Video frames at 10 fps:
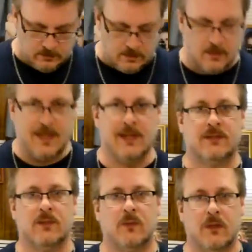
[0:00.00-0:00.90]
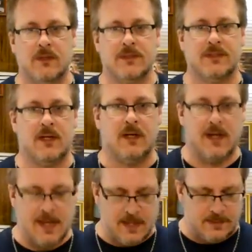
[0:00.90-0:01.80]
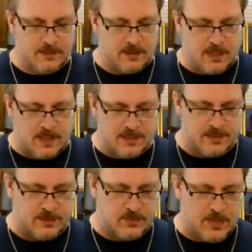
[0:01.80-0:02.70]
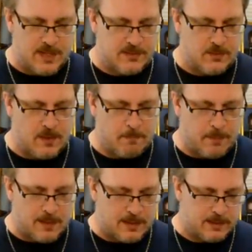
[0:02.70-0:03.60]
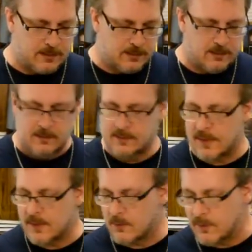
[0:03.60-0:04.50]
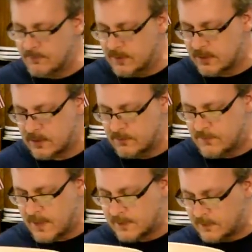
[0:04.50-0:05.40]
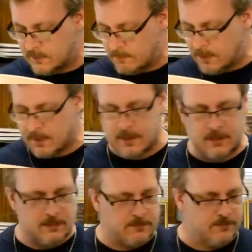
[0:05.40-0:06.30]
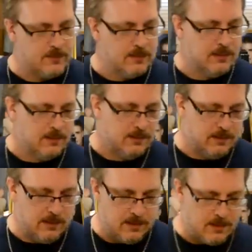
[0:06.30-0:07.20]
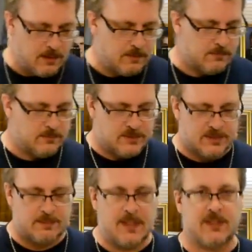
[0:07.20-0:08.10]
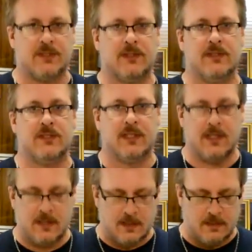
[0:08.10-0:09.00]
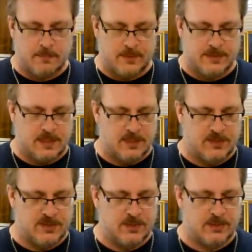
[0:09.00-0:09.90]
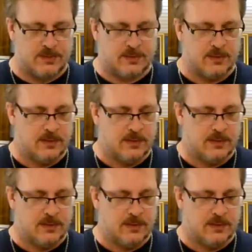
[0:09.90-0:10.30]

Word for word: Okay, so we're going to start adding the concentrate to our bucket now that we've disinfected the bucket. And just make sure that you get 100% juice.